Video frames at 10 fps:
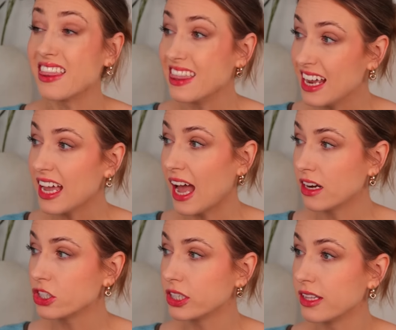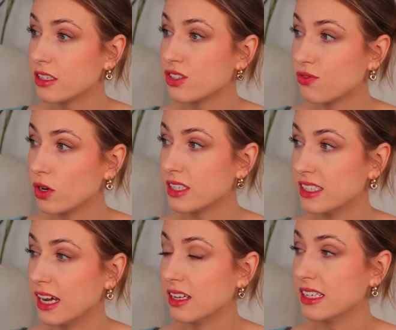I think actually the Sephora
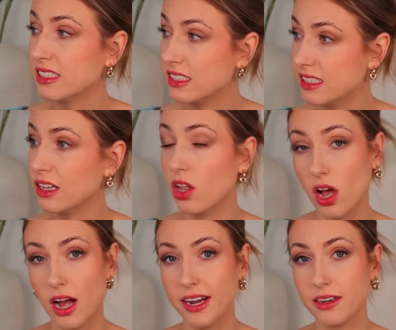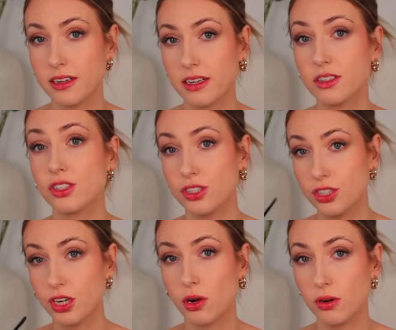sale is still on. So you
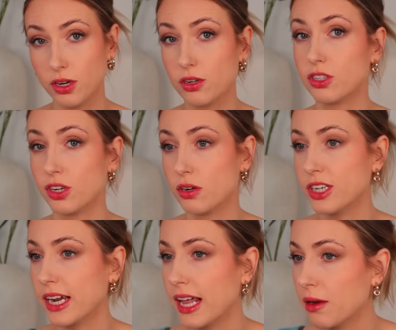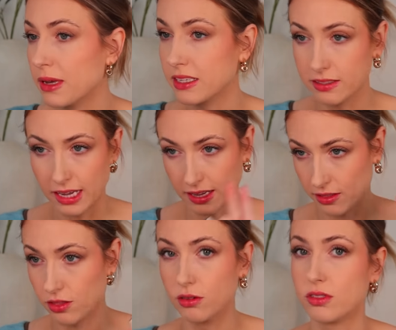should go check it out because
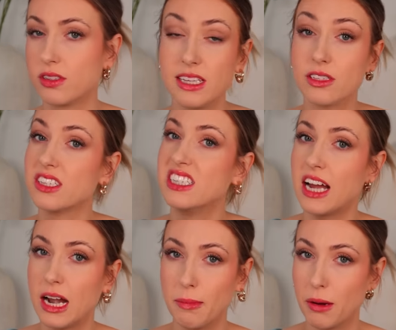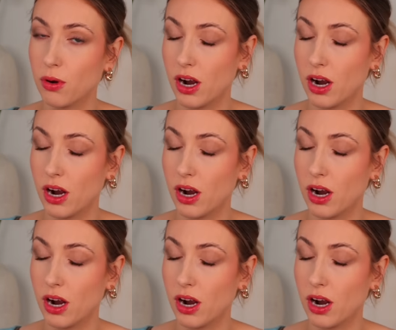like these are the dynamite